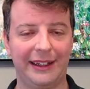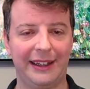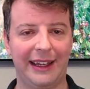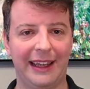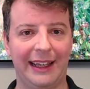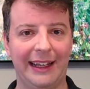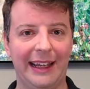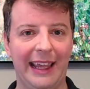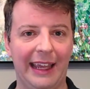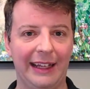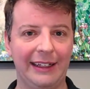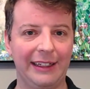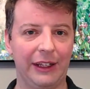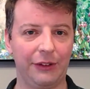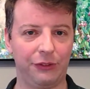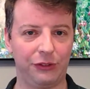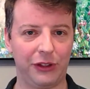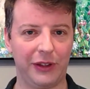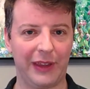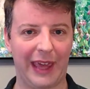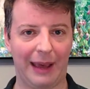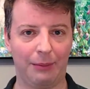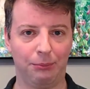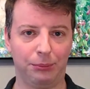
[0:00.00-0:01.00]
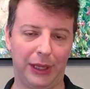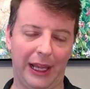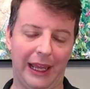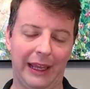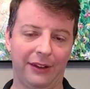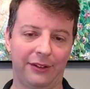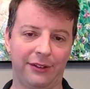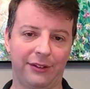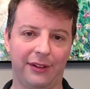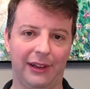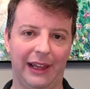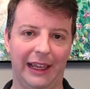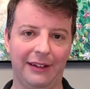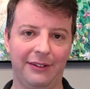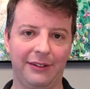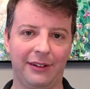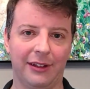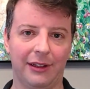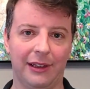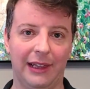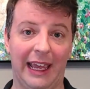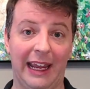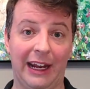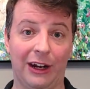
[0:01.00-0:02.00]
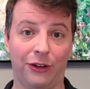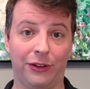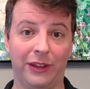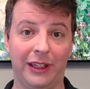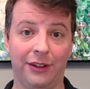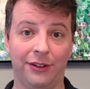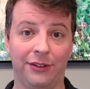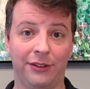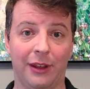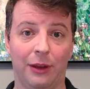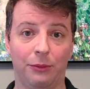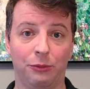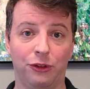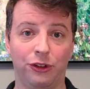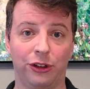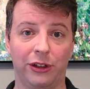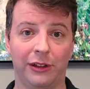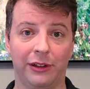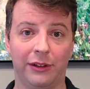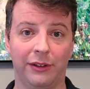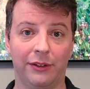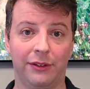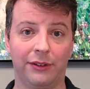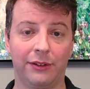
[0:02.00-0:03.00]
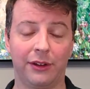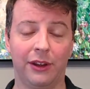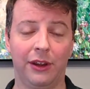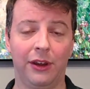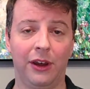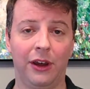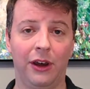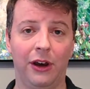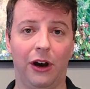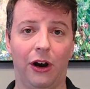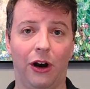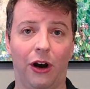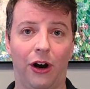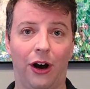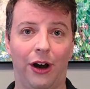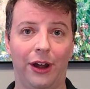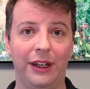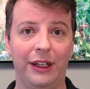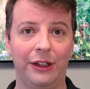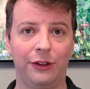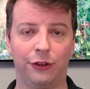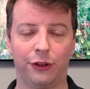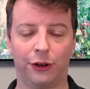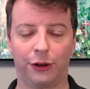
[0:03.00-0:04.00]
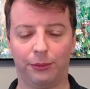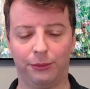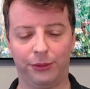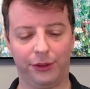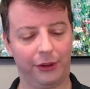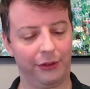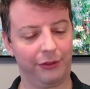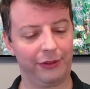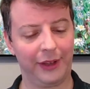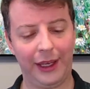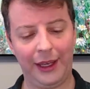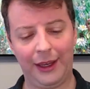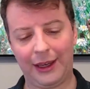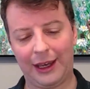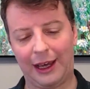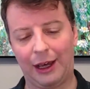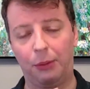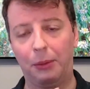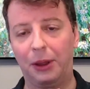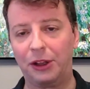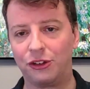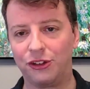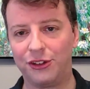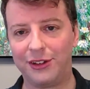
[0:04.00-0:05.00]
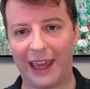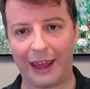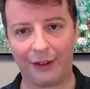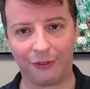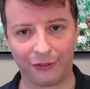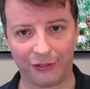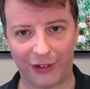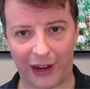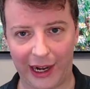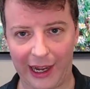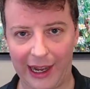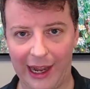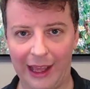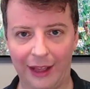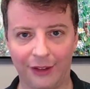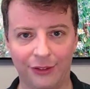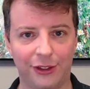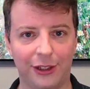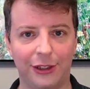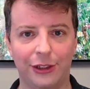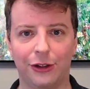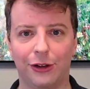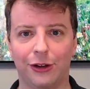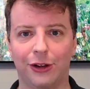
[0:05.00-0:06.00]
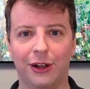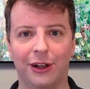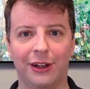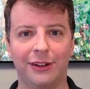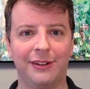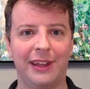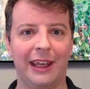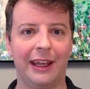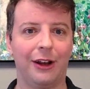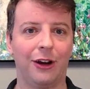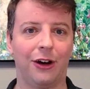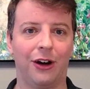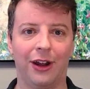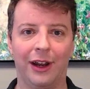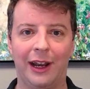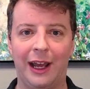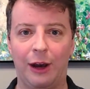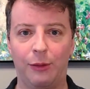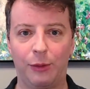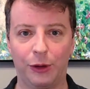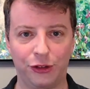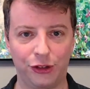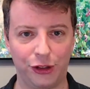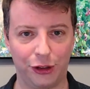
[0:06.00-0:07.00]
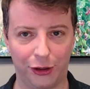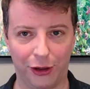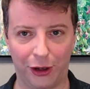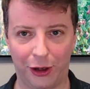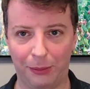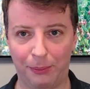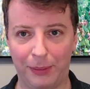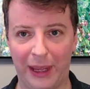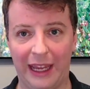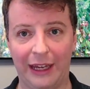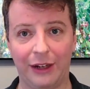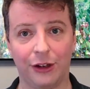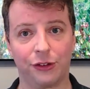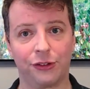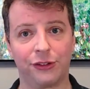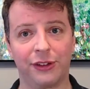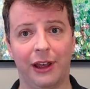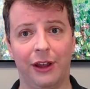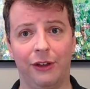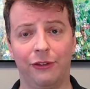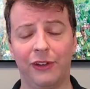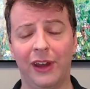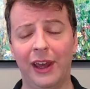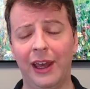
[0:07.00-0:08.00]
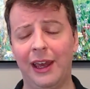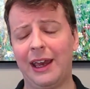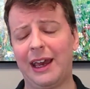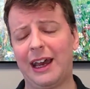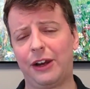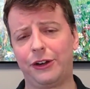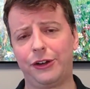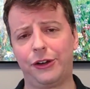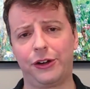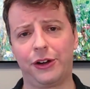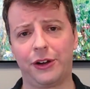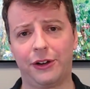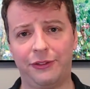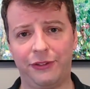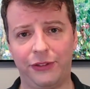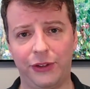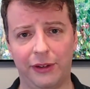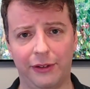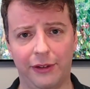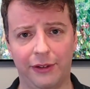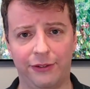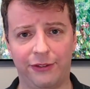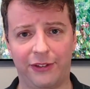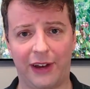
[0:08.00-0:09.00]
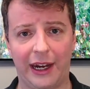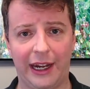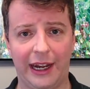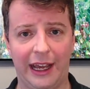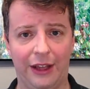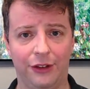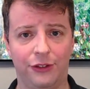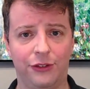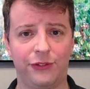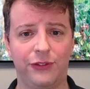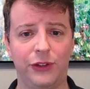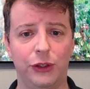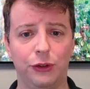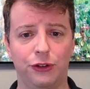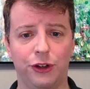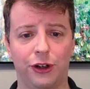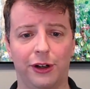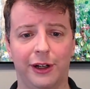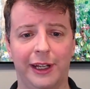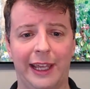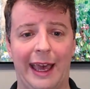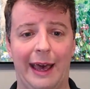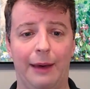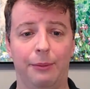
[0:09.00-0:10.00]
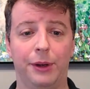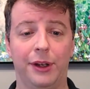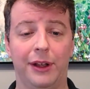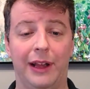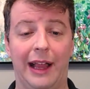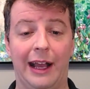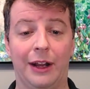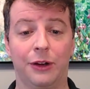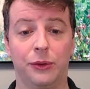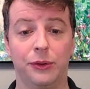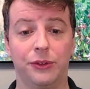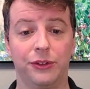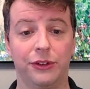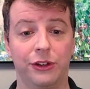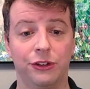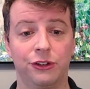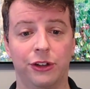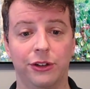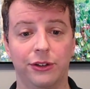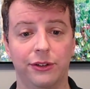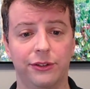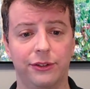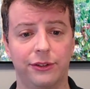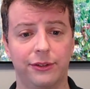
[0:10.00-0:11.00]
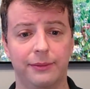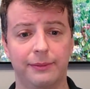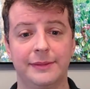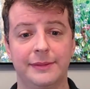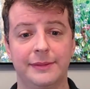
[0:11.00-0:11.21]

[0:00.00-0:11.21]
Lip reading: it again gives you that blank slate to layer the assumptions on in terms of how much debt financing you're going to take on, how much you're going to pay yourself, how you're going to finance future capital acquisitions.